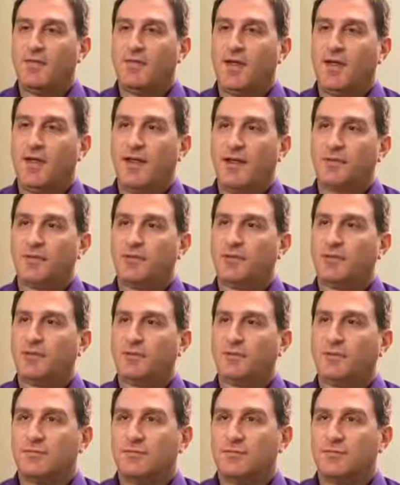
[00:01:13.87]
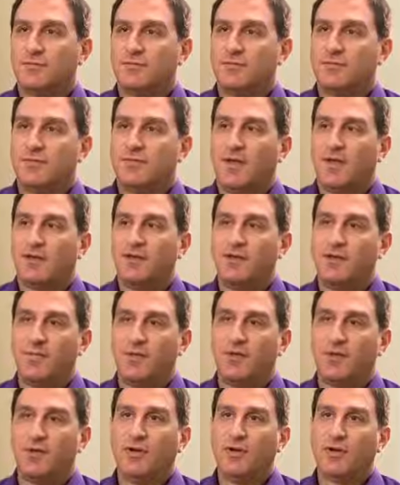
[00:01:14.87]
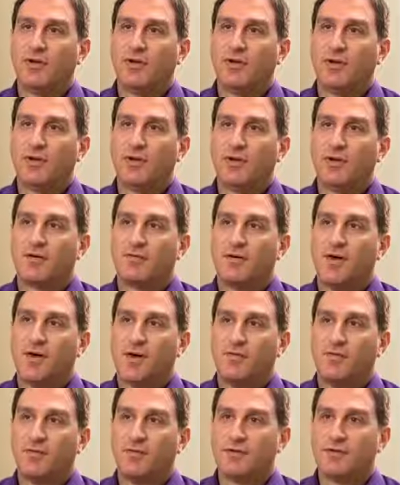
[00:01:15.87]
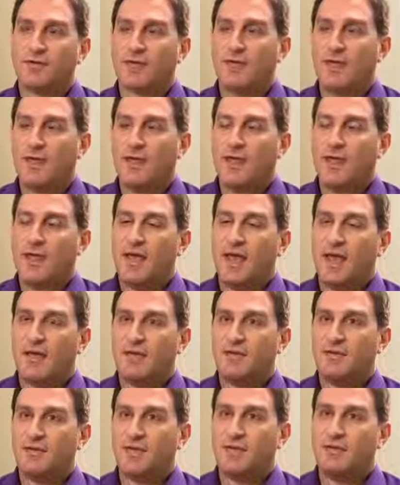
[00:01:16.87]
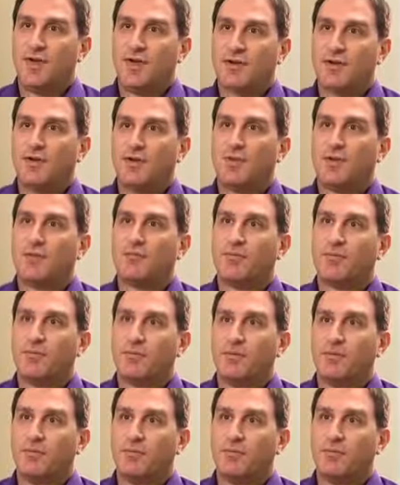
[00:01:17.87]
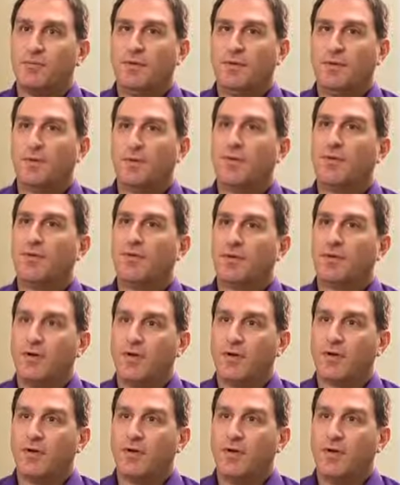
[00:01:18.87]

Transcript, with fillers: financial stability of our office has done nothing but improve year over year.